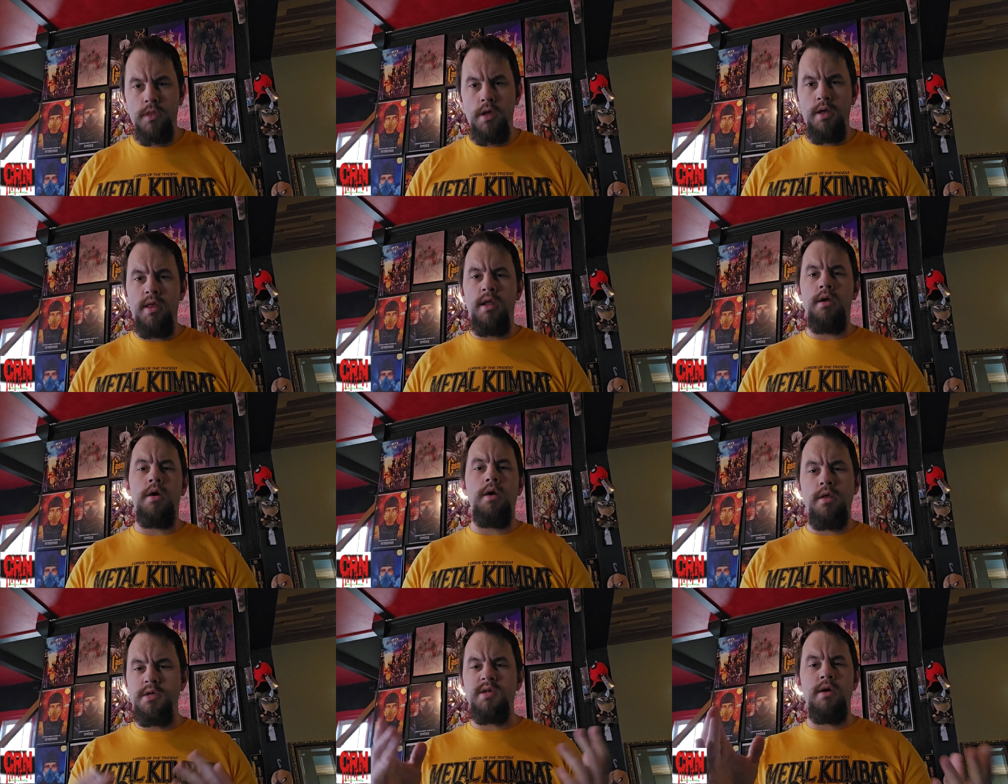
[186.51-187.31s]

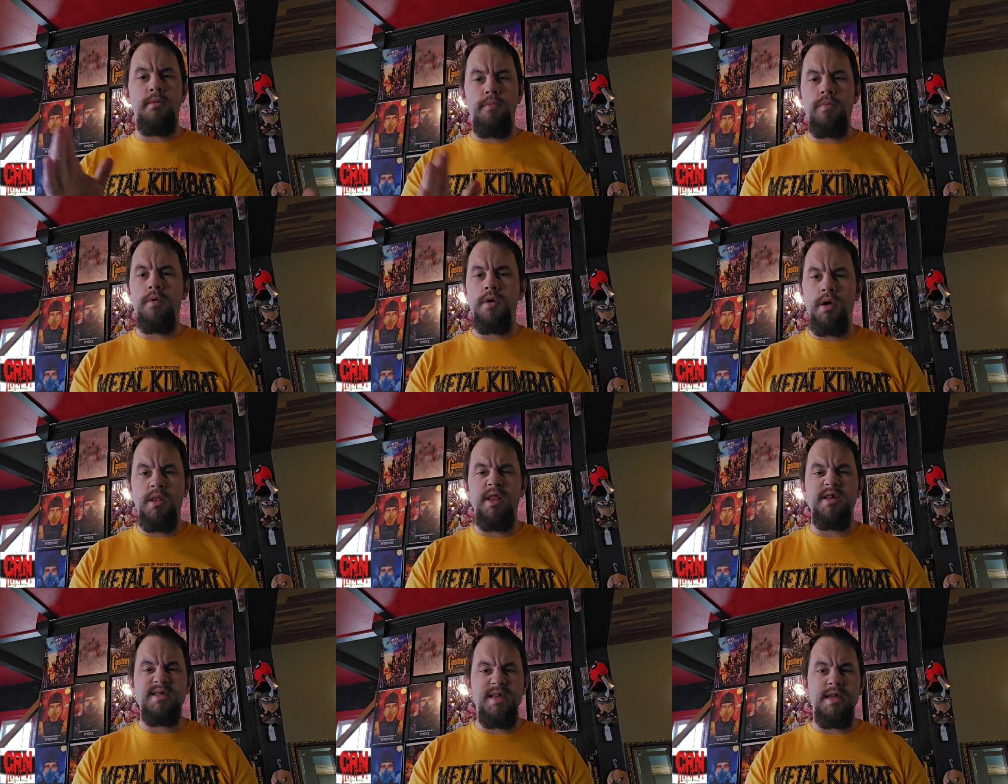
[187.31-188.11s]
there's a
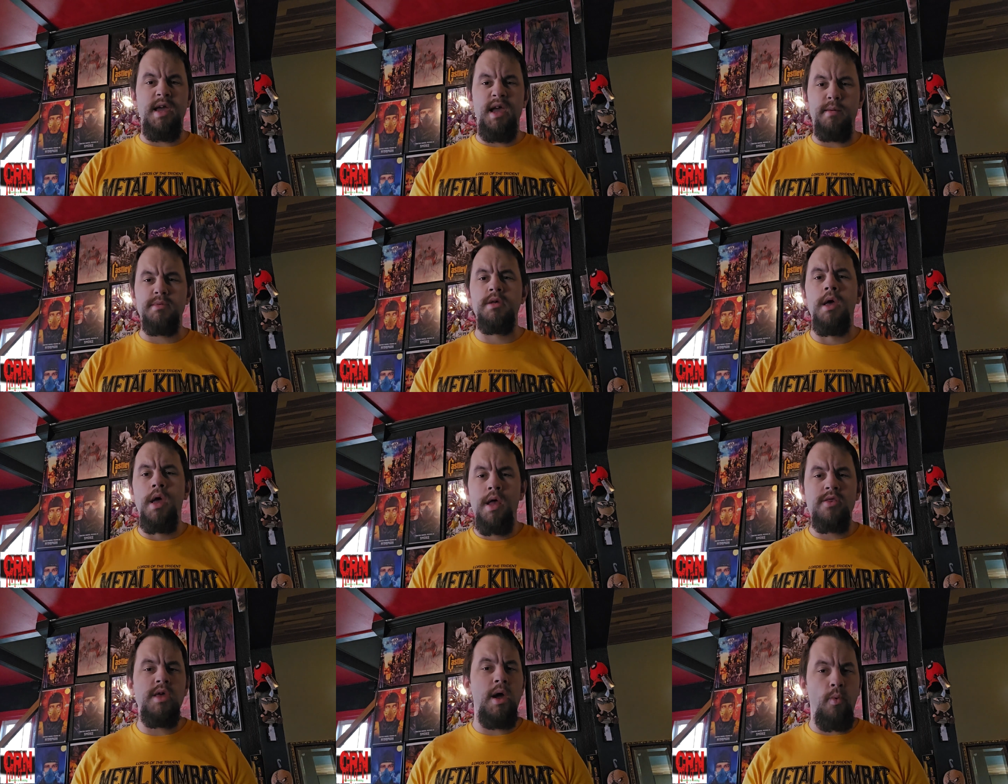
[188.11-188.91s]
list of games
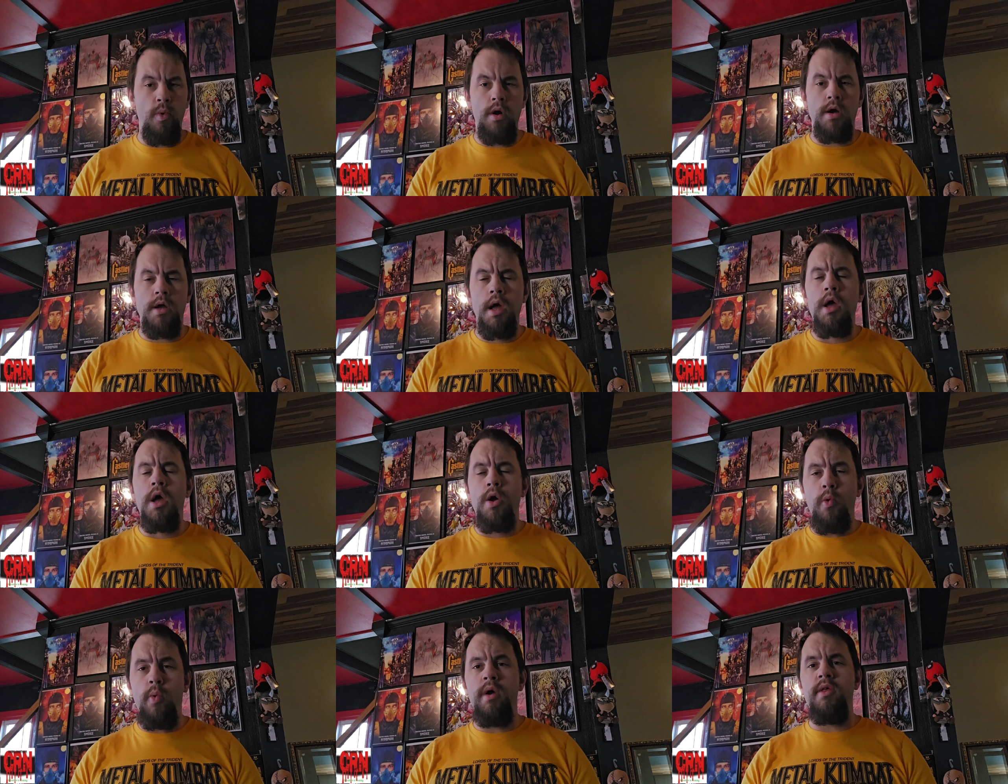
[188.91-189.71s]
that work
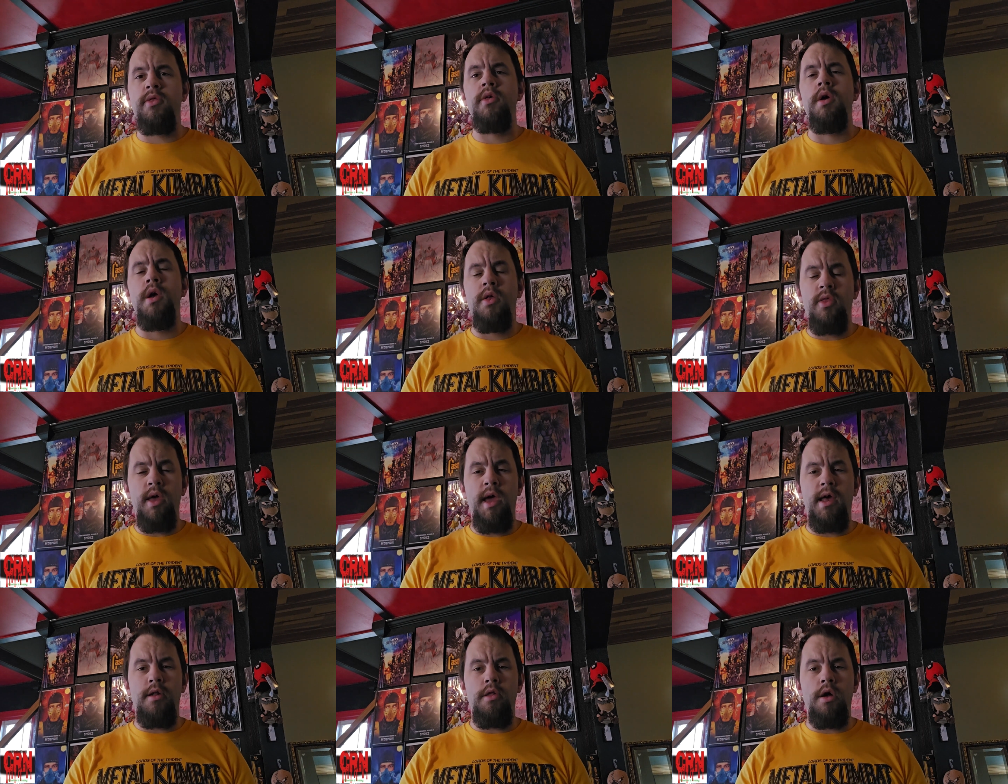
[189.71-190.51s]
with the
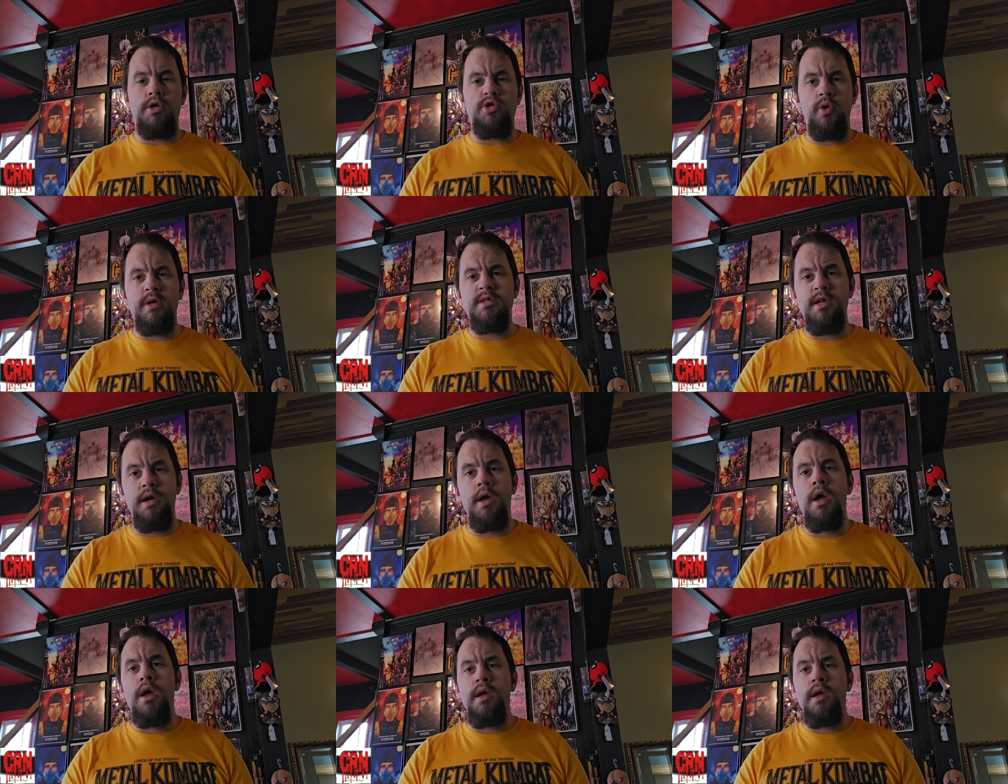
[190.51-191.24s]
analog joystick.